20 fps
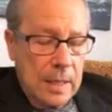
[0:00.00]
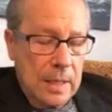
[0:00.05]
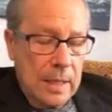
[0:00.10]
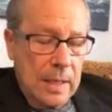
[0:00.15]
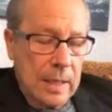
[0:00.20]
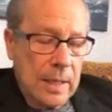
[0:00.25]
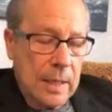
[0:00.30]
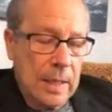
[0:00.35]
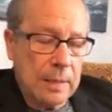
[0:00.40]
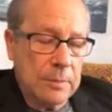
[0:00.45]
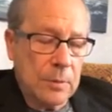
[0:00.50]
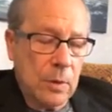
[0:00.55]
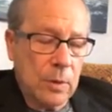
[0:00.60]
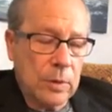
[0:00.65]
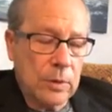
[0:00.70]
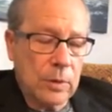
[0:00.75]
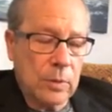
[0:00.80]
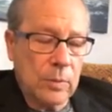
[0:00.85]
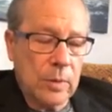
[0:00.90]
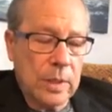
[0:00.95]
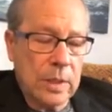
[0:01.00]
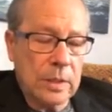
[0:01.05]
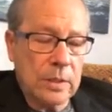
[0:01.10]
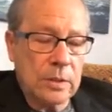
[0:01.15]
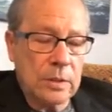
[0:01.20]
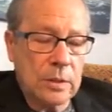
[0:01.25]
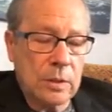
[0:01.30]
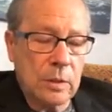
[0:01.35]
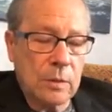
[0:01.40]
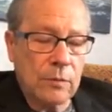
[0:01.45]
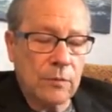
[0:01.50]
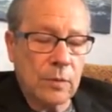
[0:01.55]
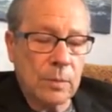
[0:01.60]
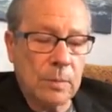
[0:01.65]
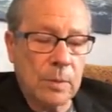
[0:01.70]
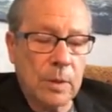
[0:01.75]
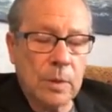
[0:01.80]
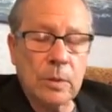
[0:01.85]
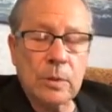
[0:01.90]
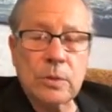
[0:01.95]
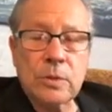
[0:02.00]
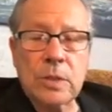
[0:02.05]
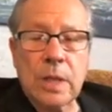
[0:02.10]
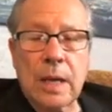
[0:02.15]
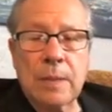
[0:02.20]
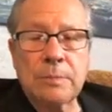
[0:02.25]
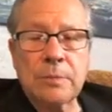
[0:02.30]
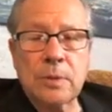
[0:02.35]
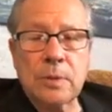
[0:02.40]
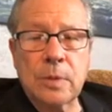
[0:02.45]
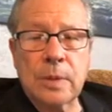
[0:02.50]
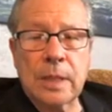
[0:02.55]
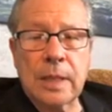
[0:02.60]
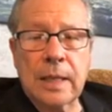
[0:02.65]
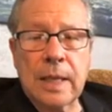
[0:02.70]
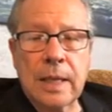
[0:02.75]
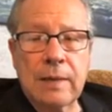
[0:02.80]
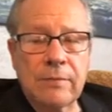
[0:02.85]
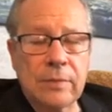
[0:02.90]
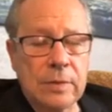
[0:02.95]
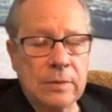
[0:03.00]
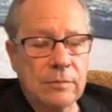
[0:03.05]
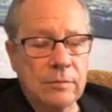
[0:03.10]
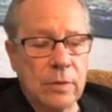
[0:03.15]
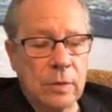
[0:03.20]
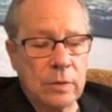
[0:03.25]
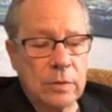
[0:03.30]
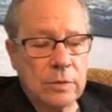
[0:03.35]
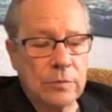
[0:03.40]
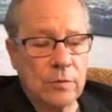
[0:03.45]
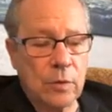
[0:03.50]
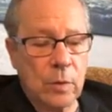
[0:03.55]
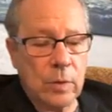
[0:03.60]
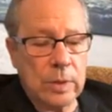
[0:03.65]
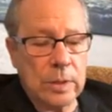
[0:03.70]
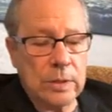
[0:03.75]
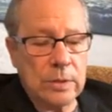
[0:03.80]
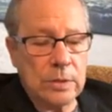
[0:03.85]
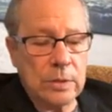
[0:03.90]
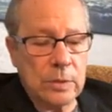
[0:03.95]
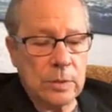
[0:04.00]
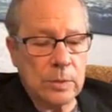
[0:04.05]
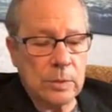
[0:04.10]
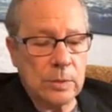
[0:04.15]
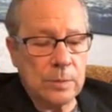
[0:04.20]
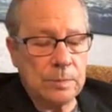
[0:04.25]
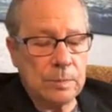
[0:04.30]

And I'm going to read to you from Luke chapter 11, verse 42,